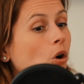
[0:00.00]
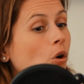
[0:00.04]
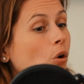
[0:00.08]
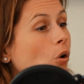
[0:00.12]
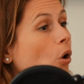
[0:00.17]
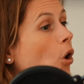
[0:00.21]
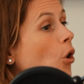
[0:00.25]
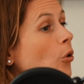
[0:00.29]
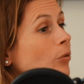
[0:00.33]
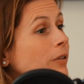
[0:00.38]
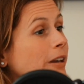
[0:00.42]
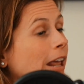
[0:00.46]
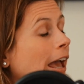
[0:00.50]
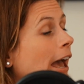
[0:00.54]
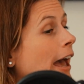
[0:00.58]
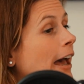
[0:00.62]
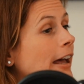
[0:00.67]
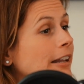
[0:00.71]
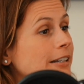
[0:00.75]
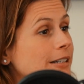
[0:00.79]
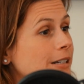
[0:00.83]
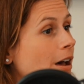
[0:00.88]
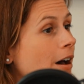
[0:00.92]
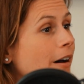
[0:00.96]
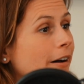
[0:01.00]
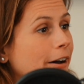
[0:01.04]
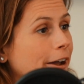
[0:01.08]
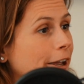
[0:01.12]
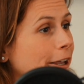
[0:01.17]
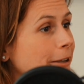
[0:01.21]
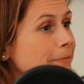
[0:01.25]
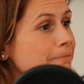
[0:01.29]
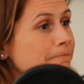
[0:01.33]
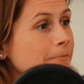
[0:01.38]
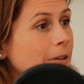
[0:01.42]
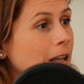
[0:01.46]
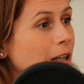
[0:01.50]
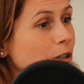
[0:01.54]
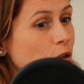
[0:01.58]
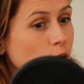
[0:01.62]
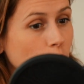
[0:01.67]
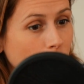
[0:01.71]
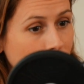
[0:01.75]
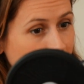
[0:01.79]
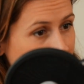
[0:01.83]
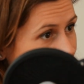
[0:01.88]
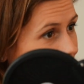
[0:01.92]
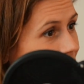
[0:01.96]
who only had time
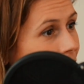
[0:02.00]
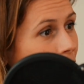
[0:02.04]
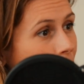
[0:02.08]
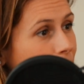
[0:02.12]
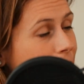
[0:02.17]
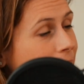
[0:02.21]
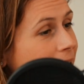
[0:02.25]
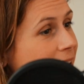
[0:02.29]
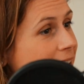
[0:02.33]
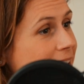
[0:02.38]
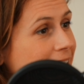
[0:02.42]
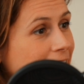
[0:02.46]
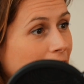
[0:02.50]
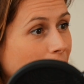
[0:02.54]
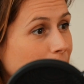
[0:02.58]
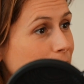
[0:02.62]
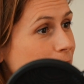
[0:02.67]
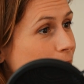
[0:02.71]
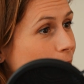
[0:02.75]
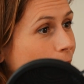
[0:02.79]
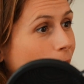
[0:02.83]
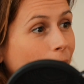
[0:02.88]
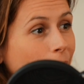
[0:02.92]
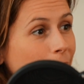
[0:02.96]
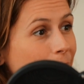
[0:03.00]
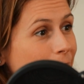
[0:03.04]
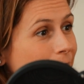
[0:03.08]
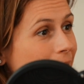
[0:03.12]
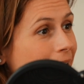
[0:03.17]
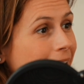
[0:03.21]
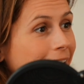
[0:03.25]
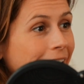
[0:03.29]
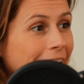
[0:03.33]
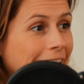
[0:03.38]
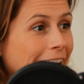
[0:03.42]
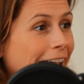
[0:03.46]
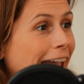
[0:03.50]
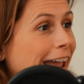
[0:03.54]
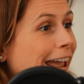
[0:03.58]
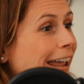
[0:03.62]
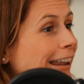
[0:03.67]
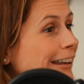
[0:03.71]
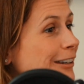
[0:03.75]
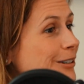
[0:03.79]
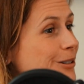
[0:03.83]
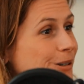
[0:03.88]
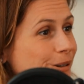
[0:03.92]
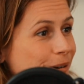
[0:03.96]
to pick up his laptop
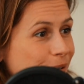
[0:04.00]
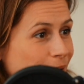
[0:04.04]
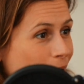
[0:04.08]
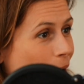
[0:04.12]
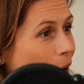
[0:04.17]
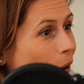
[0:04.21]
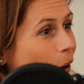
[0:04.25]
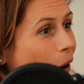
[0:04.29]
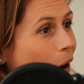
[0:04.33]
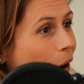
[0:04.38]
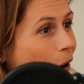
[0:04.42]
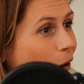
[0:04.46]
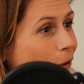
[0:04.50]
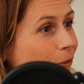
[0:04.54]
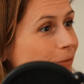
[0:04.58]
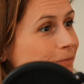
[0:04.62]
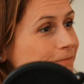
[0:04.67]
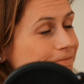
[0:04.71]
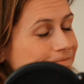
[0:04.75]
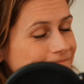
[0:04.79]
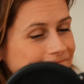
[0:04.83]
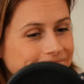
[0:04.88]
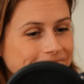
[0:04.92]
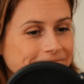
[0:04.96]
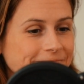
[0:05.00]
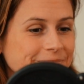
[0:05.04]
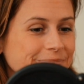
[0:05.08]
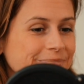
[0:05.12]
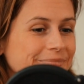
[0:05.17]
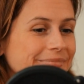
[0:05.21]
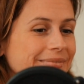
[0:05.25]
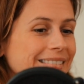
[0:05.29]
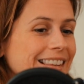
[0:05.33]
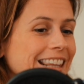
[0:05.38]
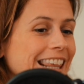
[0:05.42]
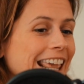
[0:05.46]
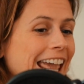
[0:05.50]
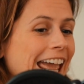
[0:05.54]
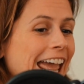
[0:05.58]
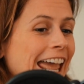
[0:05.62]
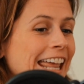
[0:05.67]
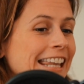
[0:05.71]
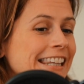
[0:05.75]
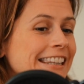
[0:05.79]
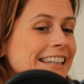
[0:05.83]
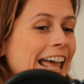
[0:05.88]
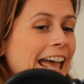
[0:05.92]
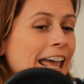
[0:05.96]
and go home.
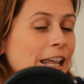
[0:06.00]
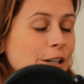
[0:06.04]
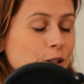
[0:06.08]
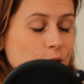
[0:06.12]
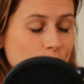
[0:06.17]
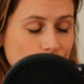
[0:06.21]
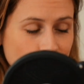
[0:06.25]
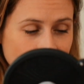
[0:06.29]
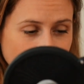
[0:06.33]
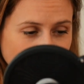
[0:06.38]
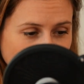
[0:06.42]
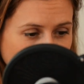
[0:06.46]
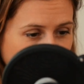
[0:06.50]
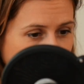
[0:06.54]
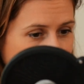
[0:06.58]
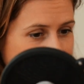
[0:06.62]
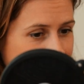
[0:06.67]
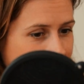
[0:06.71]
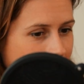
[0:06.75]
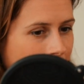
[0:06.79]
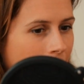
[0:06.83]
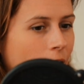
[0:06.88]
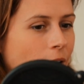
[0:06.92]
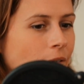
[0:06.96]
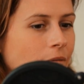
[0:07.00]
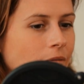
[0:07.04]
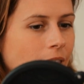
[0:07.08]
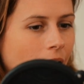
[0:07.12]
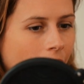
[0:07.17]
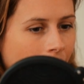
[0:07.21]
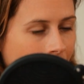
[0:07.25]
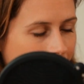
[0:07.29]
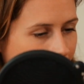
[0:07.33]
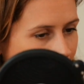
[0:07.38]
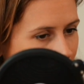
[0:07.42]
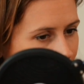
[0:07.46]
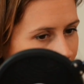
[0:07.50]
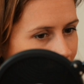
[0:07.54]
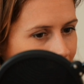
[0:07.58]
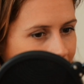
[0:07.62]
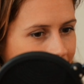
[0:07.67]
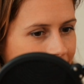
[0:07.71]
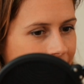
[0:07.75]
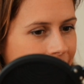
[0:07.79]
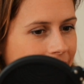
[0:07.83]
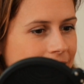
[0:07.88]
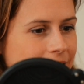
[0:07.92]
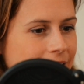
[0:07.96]
And then during lockdown, I
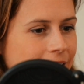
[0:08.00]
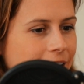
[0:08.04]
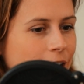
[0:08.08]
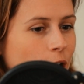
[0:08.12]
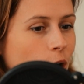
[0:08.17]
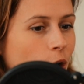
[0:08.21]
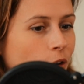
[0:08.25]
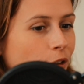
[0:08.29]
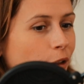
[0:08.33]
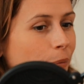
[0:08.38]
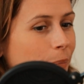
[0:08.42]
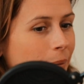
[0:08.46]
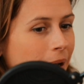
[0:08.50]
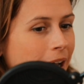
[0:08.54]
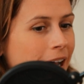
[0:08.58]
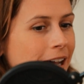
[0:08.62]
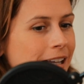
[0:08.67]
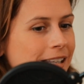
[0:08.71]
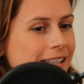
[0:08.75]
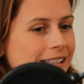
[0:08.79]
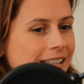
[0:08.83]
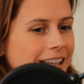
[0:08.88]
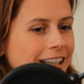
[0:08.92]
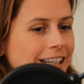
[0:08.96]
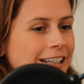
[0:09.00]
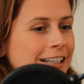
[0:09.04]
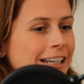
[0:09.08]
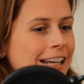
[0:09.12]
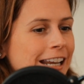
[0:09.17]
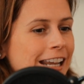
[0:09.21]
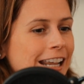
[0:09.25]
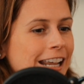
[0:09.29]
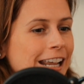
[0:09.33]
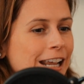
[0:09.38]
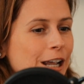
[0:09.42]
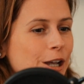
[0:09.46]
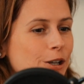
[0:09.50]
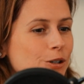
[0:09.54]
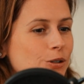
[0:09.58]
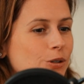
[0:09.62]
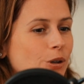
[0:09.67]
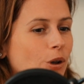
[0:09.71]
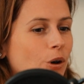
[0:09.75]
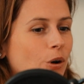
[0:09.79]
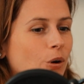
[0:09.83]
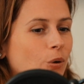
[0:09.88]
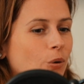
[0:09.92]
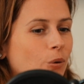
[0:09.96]
hired another person.
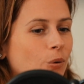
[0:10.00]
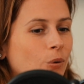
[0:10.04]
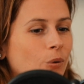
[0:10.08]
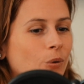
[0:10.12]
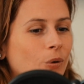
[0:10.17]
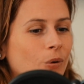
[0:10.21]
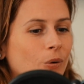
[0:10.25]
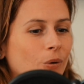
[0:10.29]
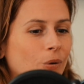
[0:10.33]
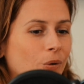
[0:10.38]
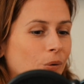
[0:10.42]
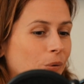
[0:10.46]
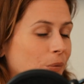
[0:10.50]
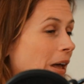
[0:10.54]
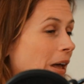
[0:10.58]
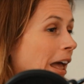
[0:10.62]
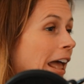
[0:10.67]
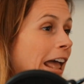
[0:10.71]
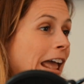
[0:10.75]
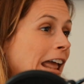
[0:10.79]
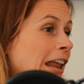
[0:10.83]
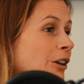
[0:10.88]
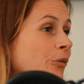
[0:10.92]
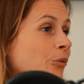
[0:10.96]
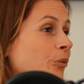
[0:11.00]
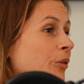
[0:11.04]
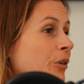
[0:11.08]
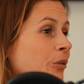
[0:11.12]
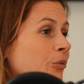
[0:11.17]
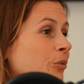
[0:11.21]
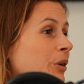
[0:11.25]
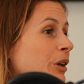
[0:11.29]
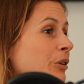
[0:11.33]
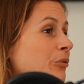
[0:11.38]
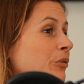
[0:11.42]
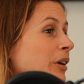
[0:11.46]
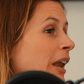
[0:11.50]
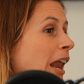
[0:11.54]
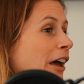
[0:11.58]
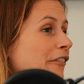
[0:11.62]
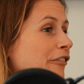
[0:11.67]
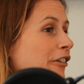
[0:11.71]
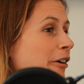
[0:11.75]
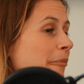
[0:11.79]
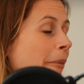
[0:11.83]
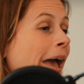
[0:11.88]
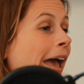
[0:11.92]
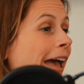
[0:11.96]
So, and we, we, we
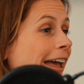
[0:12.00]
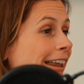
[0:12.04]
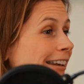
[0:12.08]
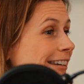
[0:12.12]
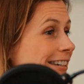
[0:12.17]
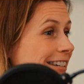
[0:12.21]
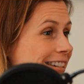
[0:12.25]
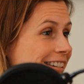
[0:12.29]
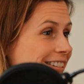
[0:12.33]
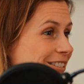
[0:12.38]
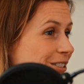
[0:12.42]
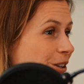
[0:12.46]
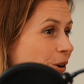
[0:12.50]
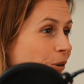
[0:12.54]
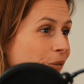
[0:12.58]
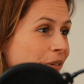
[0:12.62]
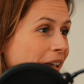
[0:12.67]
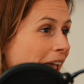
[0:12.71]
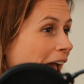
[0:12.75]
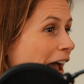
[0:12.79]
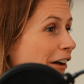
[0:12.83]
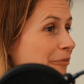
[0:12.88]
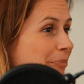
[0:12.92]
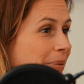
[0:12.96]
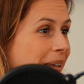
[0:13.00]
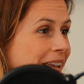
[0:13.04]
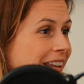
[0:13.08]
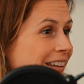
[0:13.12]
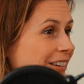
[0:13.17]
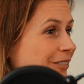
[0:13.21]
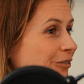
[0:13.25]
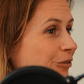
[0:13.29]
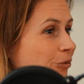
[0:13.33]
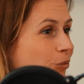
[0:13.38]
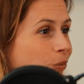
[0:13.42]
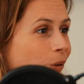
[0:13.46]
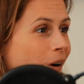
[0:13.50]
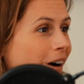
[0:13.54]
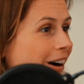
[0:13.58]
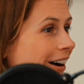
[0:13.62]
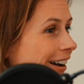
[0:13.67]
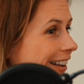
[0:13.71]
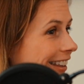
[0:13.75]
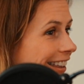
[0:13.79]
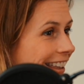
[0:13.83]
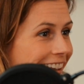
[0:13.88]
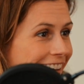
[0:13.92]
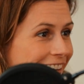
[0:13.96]
never met. So we have been
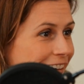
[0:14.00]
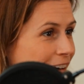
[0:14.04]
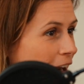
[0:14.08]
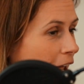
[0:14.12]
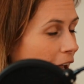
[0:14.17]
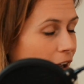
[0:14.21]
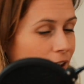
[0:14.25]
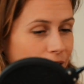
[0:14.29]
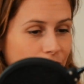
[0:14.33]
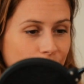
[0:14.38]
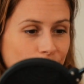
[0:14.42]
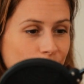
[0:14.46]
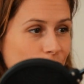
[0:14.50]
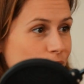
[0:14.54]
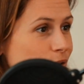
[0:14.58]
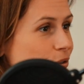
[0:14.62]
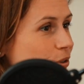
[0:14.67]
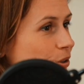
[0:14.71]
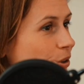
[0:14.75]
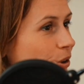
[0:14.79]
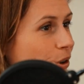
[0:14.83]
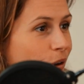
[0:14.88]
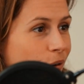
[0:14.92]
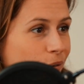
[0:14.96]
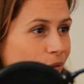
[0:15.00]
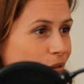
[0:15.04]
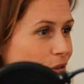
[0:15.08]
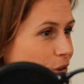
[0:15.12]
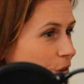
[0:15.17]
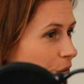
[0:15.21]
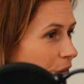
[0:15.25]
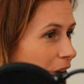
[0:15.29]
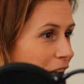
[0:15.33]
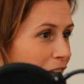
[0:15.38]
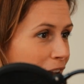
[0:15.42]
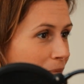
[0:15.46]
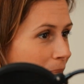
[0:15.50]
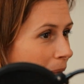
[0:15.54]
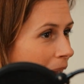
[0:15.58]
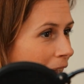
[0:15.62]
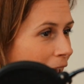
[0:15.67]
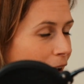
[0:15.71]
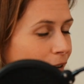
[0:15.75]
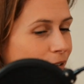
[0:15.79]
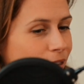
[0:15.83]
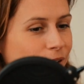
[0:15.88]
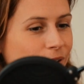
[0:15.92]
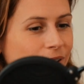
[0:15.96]
working like through Zoom, through
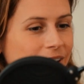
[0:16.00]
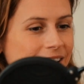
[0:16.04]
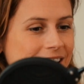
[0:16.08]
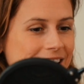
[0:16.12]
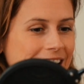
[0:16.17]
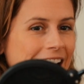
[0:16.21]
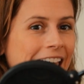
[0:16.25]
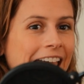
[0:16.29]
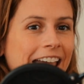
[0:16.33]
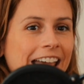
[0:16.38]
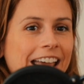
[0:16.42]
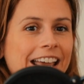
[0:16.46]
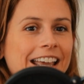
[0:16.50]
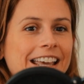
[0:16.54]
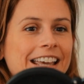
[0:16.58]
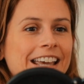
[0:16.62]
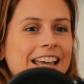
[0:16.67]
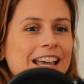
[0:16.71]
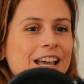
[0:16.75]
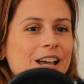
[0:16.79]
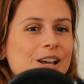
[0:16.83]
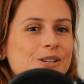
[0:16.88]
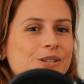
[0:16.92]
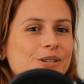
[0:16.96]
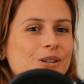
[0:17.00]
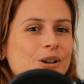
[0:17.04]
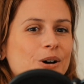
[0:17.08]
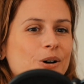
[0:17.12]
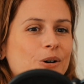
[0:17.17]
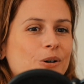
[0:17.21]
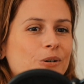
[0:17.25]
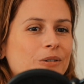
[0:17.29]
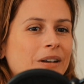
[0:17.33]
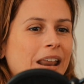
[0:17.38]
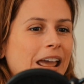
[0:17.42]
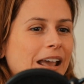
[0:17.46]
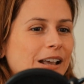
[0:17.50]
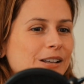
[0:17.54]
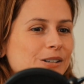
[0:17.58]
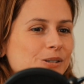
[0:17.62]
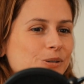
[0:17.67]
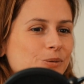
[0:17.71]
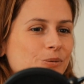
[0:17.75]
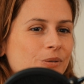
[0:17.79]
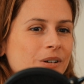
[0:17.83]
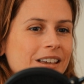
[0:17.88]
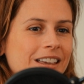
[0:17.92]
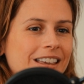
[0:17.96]
email, through Slack. So
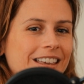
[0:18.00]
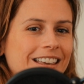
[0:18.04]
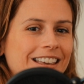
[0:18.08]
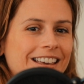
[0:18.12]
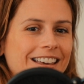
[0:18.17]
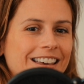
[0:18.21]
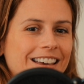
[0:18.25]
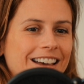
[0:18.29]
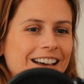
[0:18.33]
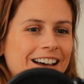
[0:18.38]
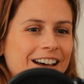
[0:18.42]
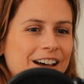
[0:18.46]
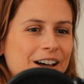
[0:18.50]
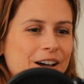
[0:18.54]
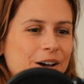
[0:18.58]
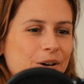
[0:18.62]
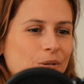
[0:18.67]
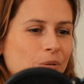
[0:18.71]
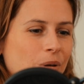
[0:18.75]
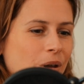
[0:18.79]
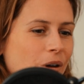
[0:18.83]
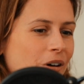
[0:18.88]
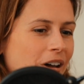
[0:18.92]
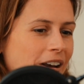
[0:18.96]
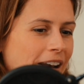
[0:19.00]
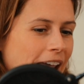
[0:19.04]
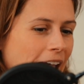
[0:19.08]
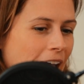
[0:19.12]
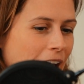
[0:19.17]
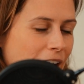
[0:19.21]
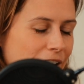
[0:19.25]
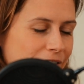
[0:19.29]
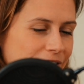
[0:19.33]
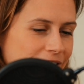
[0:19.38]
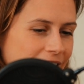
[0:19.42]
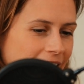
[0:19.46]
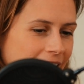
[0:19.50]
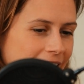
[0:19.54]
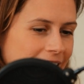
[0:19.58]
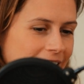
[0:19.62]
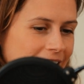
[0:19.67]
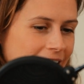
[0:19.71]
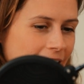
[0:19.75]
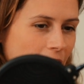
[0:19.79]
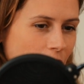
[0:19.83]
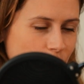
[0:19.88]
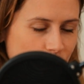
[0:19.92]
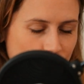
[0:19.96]
next week, uh, we're gonna have
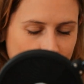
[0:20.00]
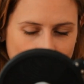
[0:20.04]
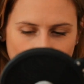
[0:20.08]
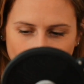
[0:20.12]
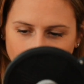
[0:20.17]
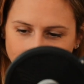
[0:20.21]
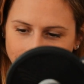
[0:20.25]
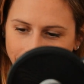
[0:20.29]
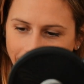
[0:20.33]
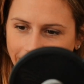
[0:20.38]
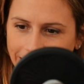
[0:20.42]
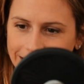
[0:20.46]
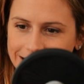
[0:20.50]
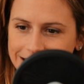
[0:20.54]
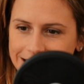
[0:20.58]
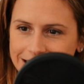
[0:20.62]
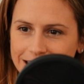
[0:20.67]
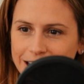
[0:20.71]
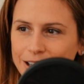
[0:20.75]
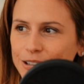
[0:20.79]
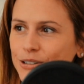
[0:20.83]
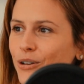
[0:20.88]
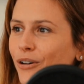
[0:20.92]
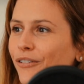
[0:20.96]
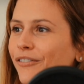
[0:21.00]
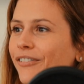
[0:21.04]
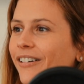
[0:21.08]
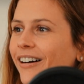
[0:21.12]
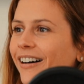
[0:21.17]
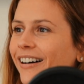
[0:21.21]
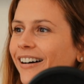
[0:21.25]
like lunch with like six of